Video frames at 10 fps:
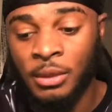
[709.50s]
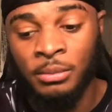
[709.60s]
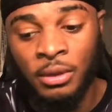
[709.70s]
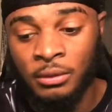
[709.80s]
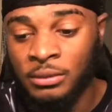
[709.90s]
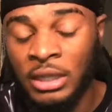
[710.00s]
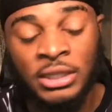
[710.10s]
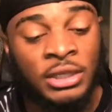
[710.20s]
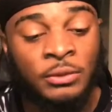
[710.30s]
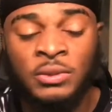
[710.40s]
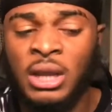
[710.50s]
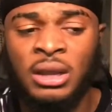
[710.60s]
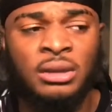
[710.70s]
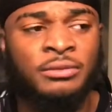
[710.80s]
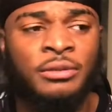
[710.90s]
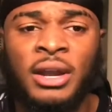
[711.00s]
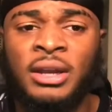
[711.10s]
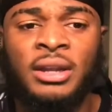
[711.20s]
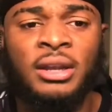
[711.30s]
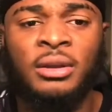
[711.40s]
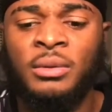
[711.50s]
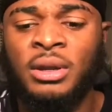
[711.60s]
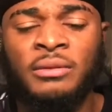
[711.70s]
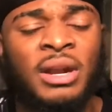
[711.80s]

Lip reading: bro, I think it was like a Friday or whatever.